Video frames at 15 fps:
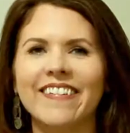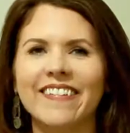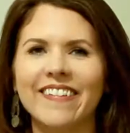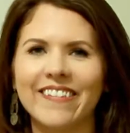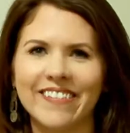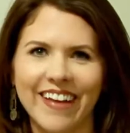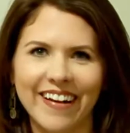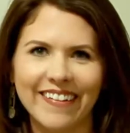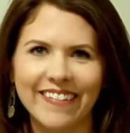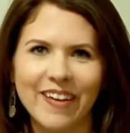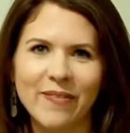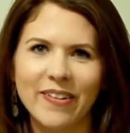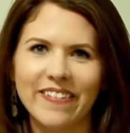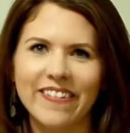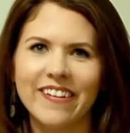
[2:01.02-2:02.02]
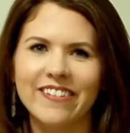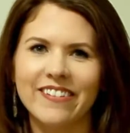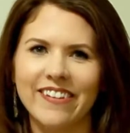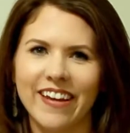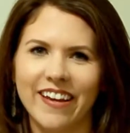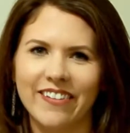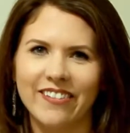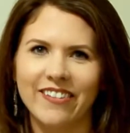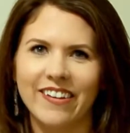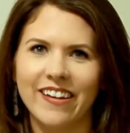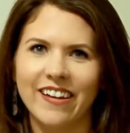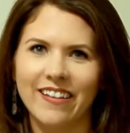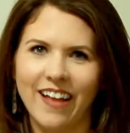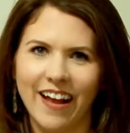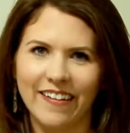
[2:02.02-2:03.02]
So next up is the
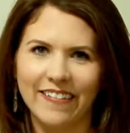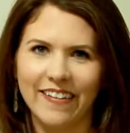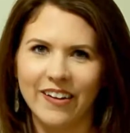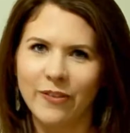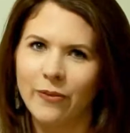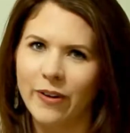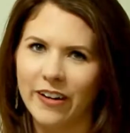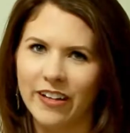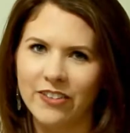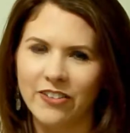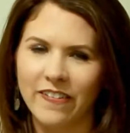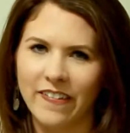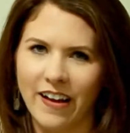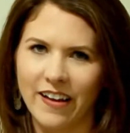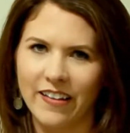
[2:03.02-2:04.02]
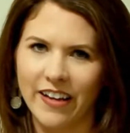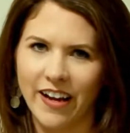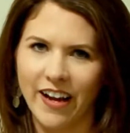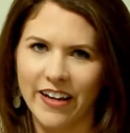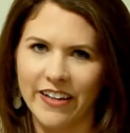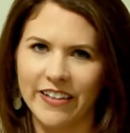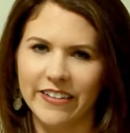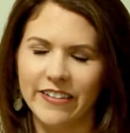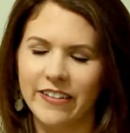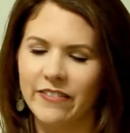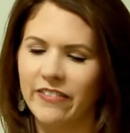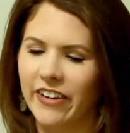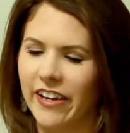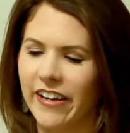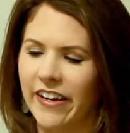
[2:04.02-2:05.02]
THD Classic 1-inch styling iron
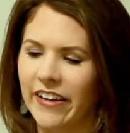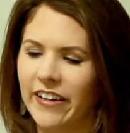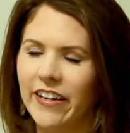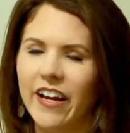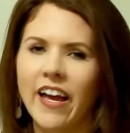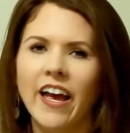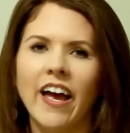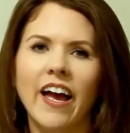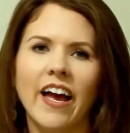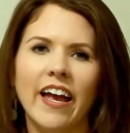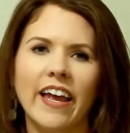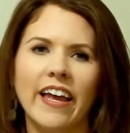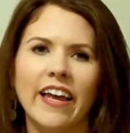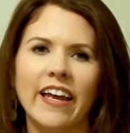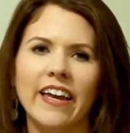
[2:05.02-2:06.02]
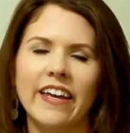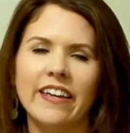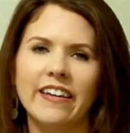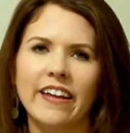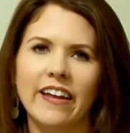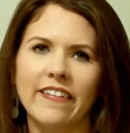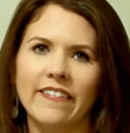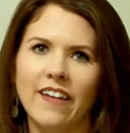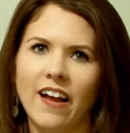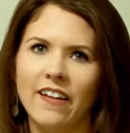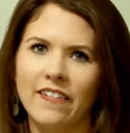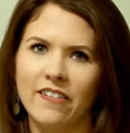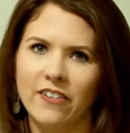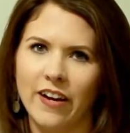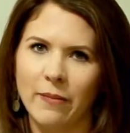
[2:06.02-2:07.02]
right here, and it's
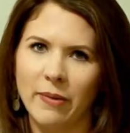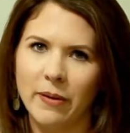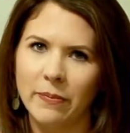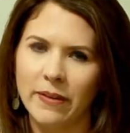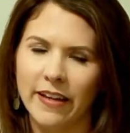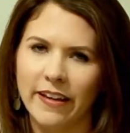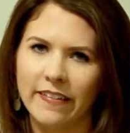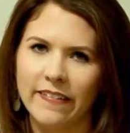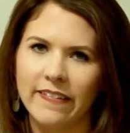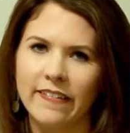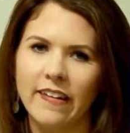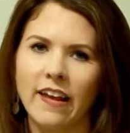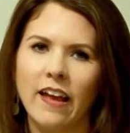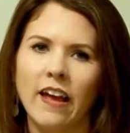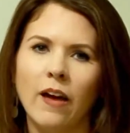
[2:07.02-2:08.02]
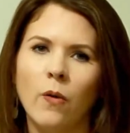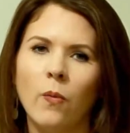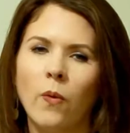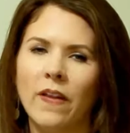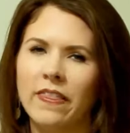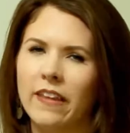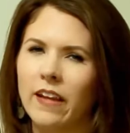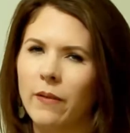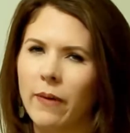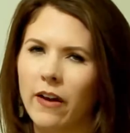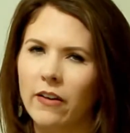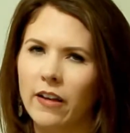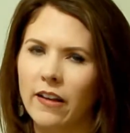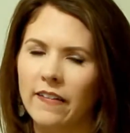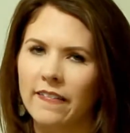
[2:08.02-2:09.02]
got ceramic plates. One thing
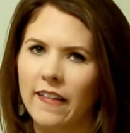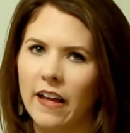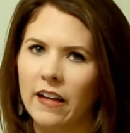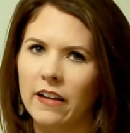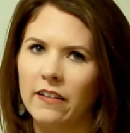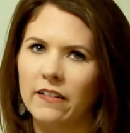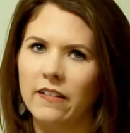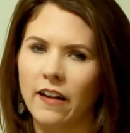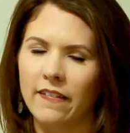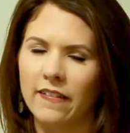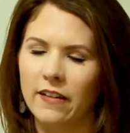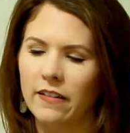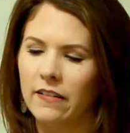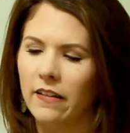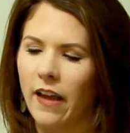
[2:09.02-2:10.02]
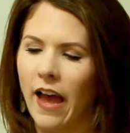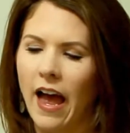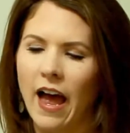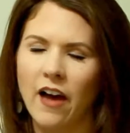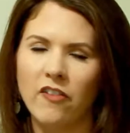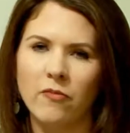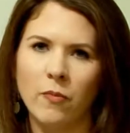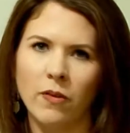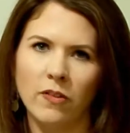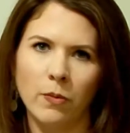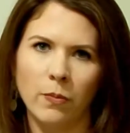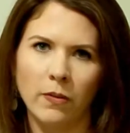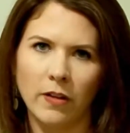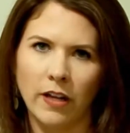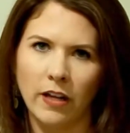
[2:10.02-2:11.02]
about it is that it doesn't have
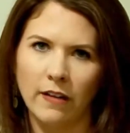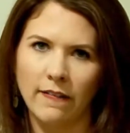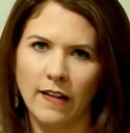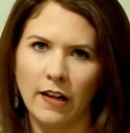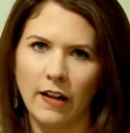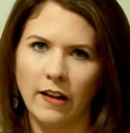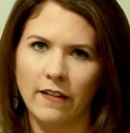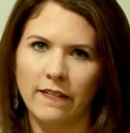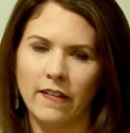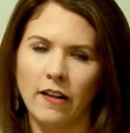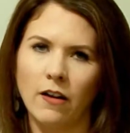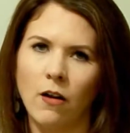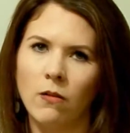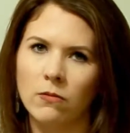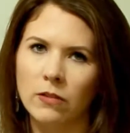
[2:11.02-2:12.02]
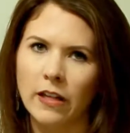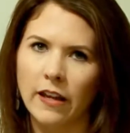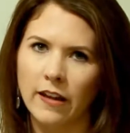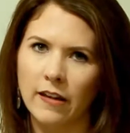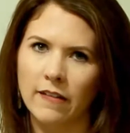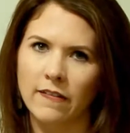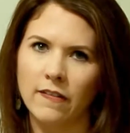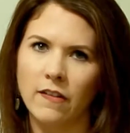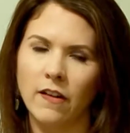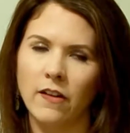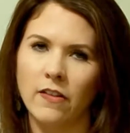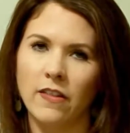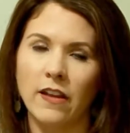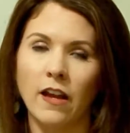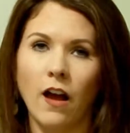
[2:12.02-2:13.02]
multiple heat settings. It only heats
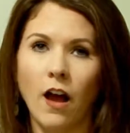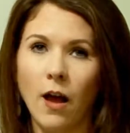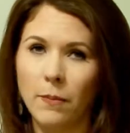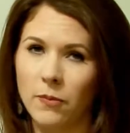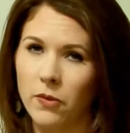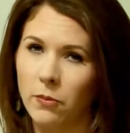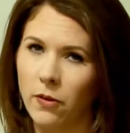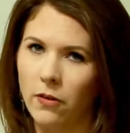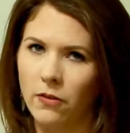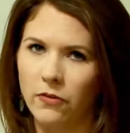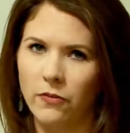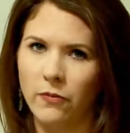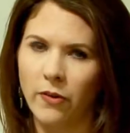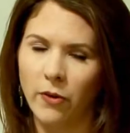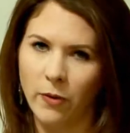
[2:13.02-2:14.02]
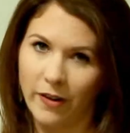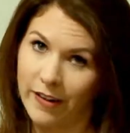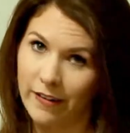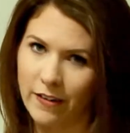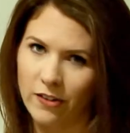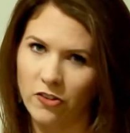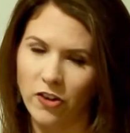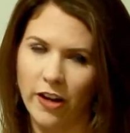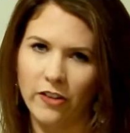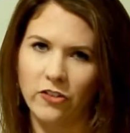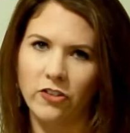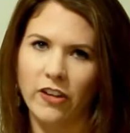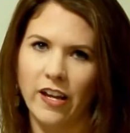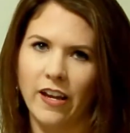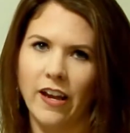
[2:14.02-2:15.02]
to the optimal, according to
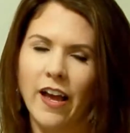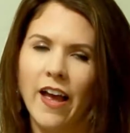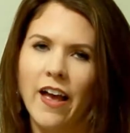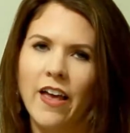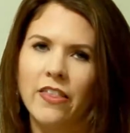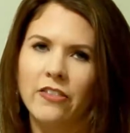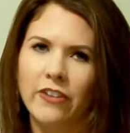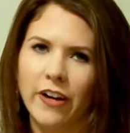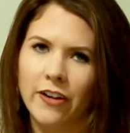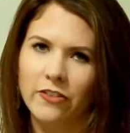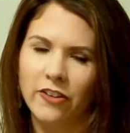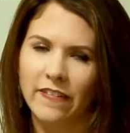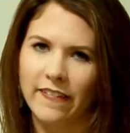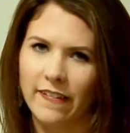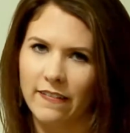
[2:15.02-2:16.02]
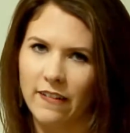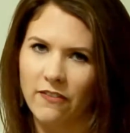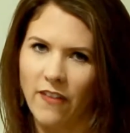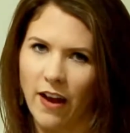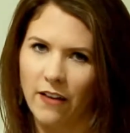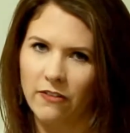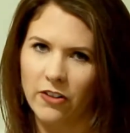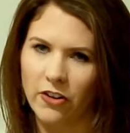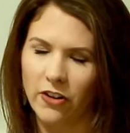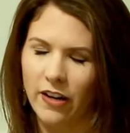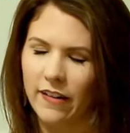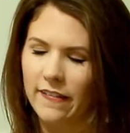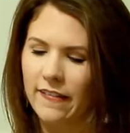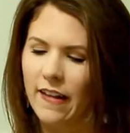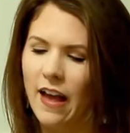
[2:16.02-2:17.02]
GHD, 365
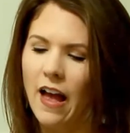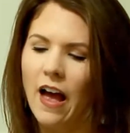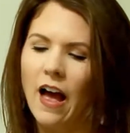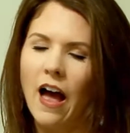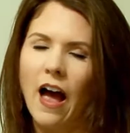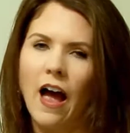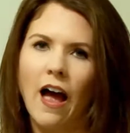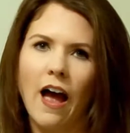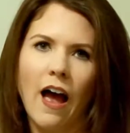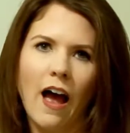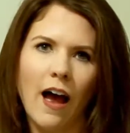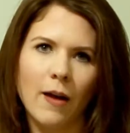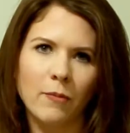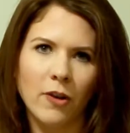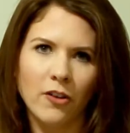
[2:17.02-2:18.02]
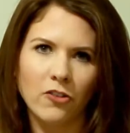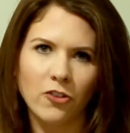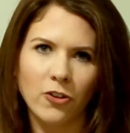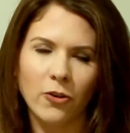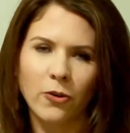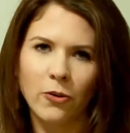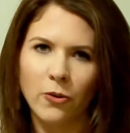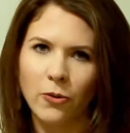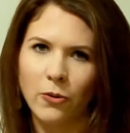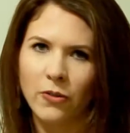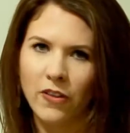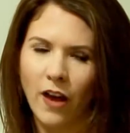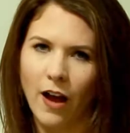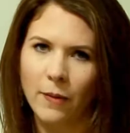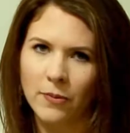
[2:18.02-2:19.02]
degrees. I'm not sure
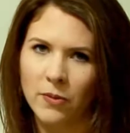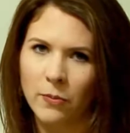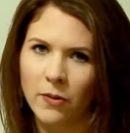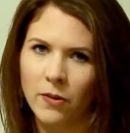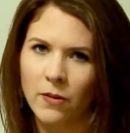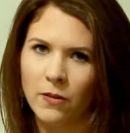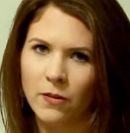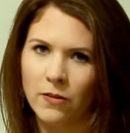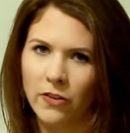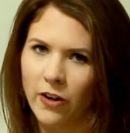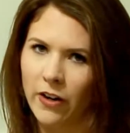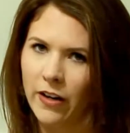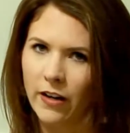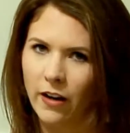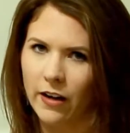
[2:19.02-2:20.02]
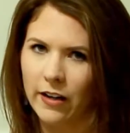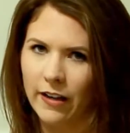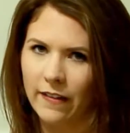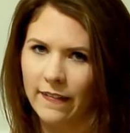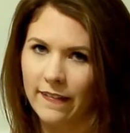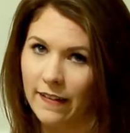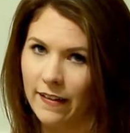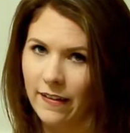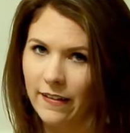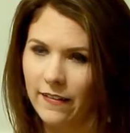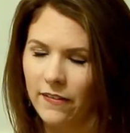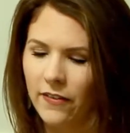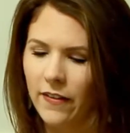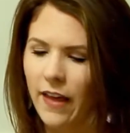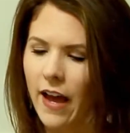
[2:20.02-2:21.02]
who the optimal target audience
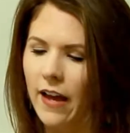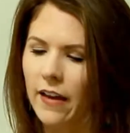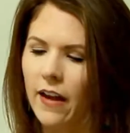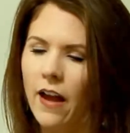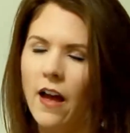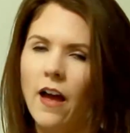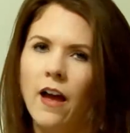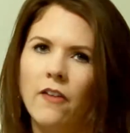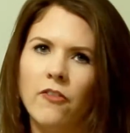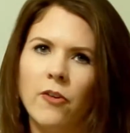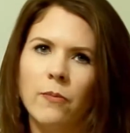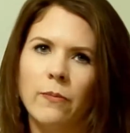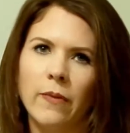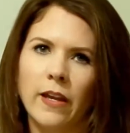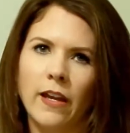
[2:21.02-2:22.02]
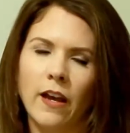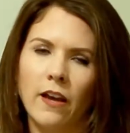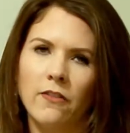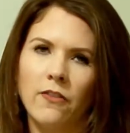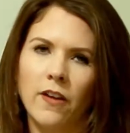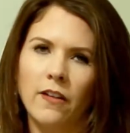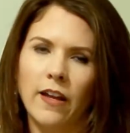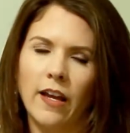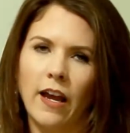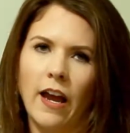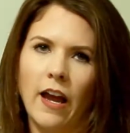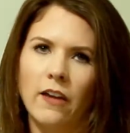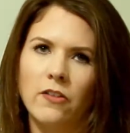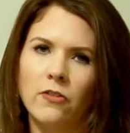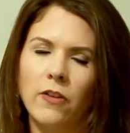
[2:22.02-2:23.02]
is for that. For me, I felt like I
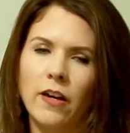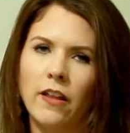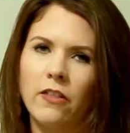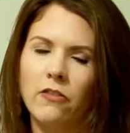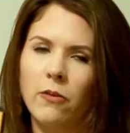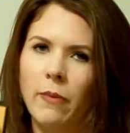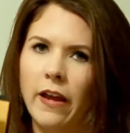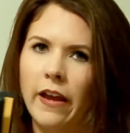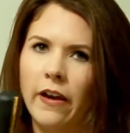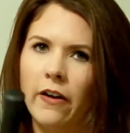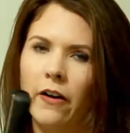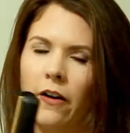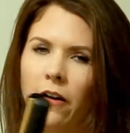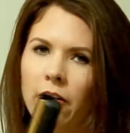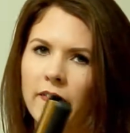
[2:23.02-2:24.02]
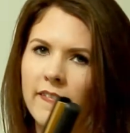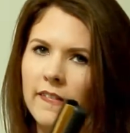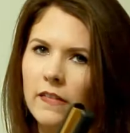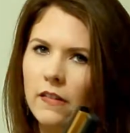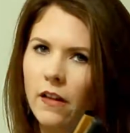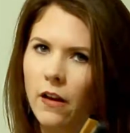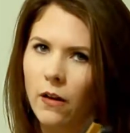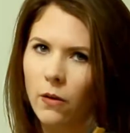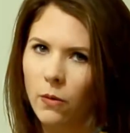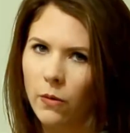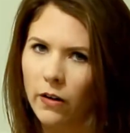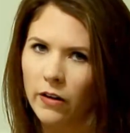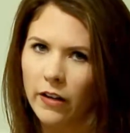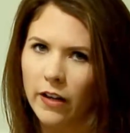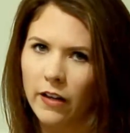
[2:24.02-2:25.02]
had to run it through my hair
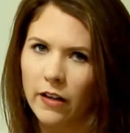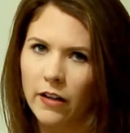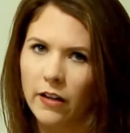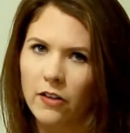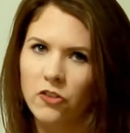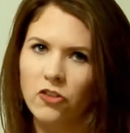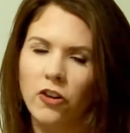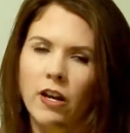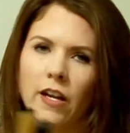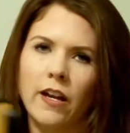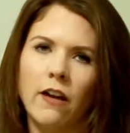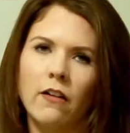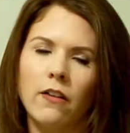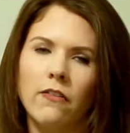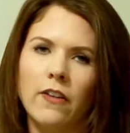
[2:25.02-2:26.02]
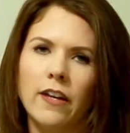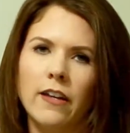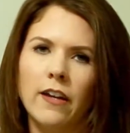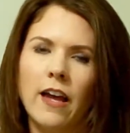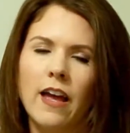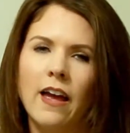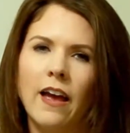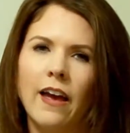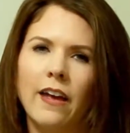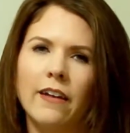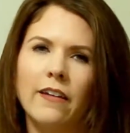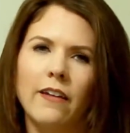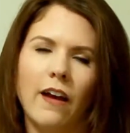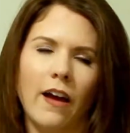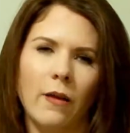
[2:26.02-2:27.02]
slower to get a good straighten out of it,
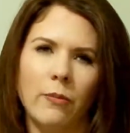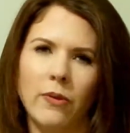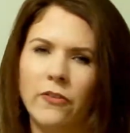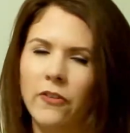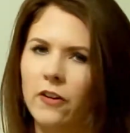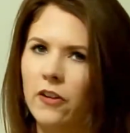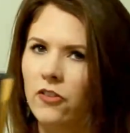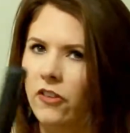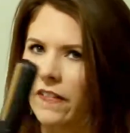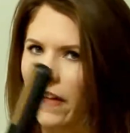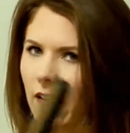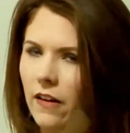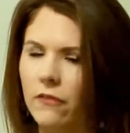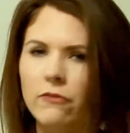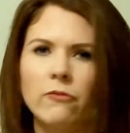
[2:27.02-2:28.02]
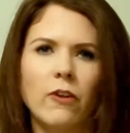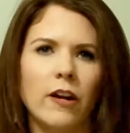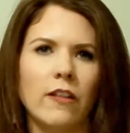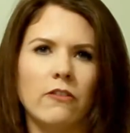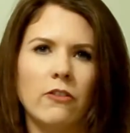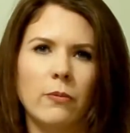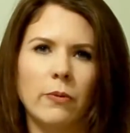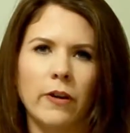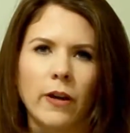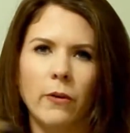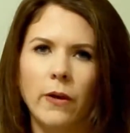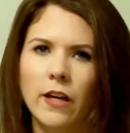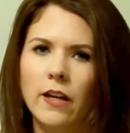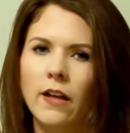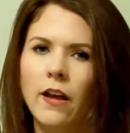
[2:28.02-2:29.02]
and I prefer to just kind of run it through pretty
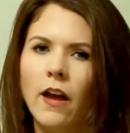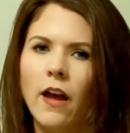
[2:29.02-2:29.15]
quick.